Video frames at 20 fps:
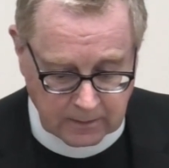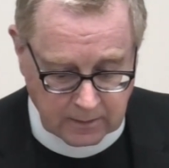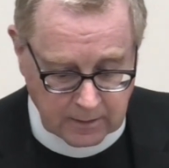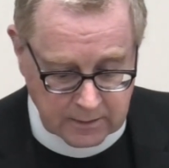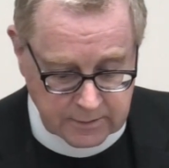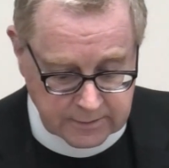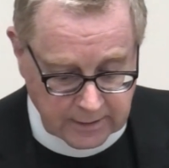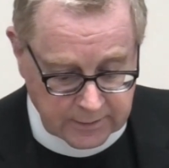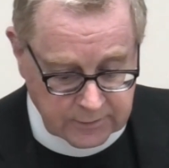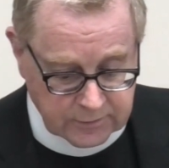
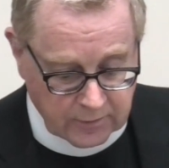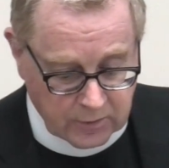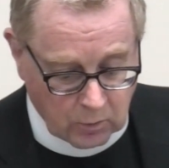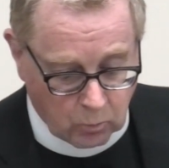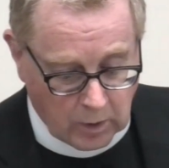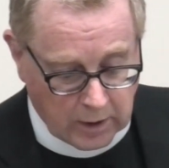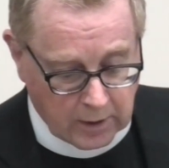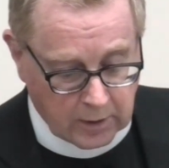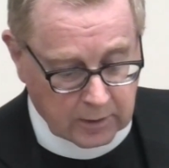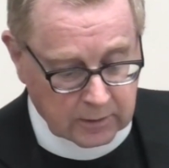He's into the
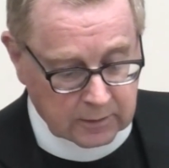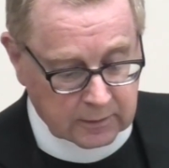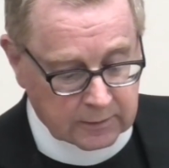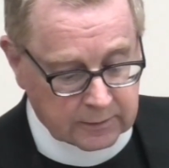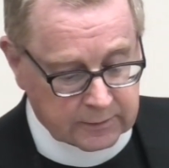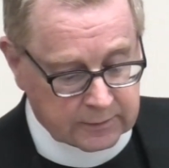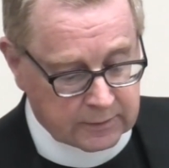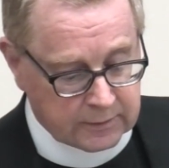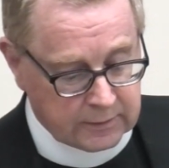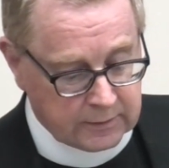
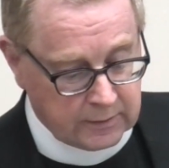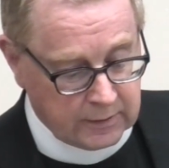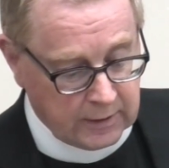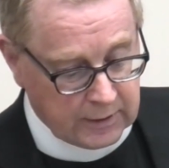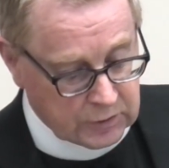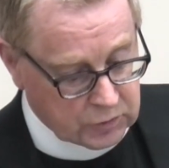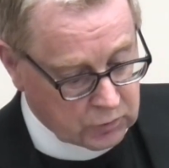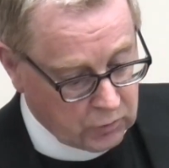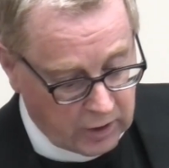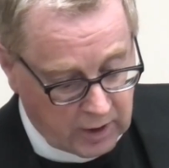world.
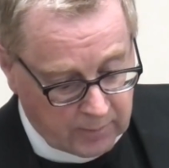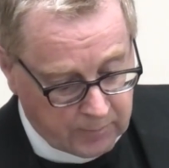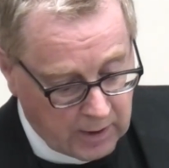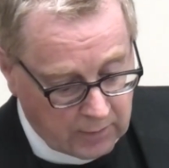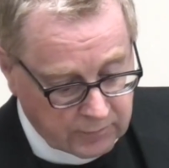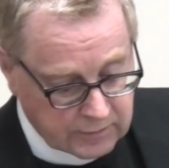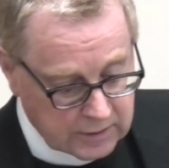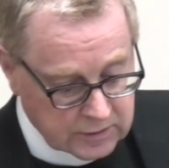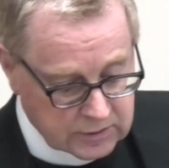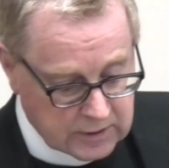He's going
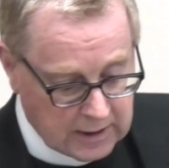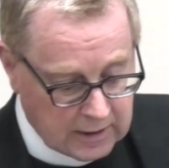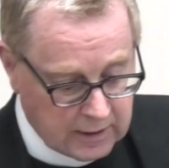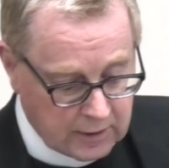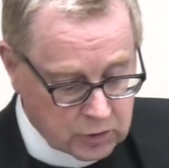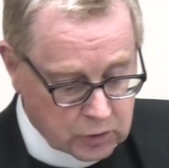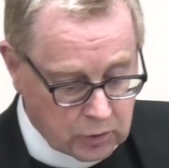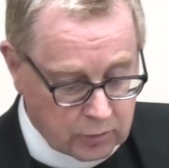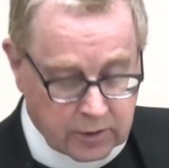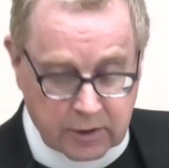about his daily
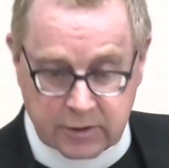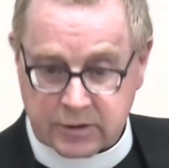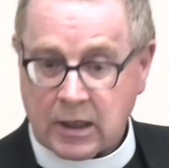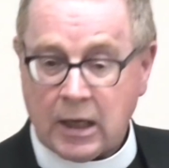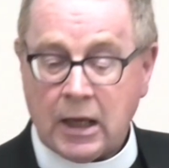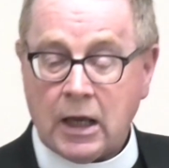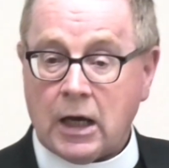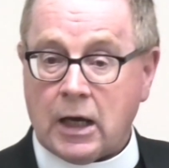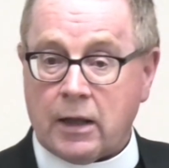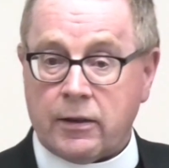duties,
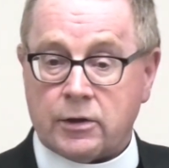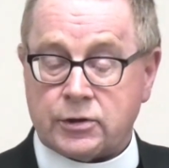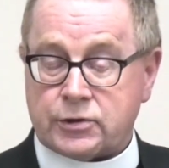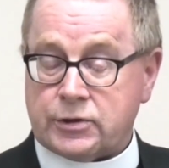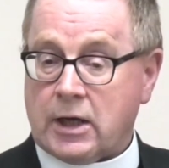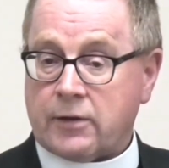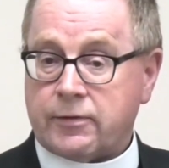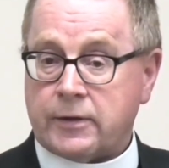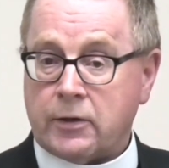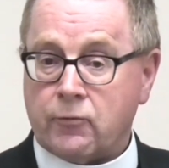and there's
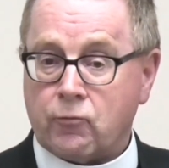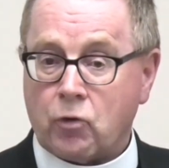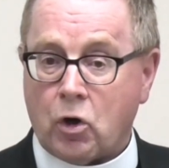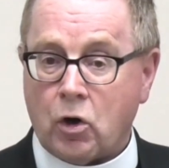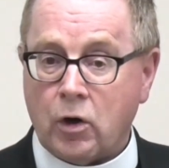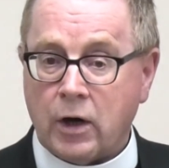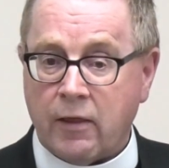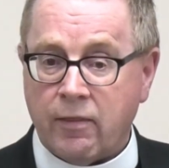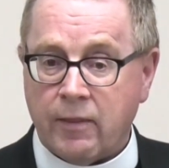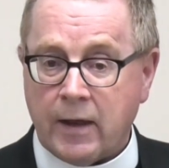nothing
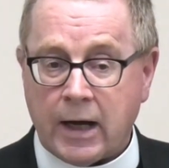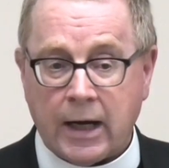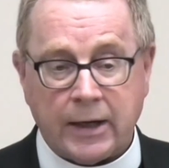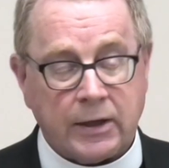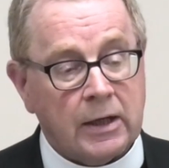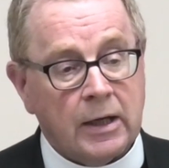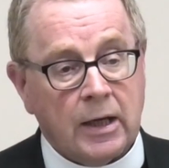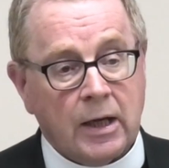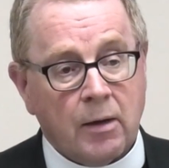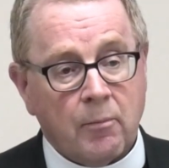wrong in that.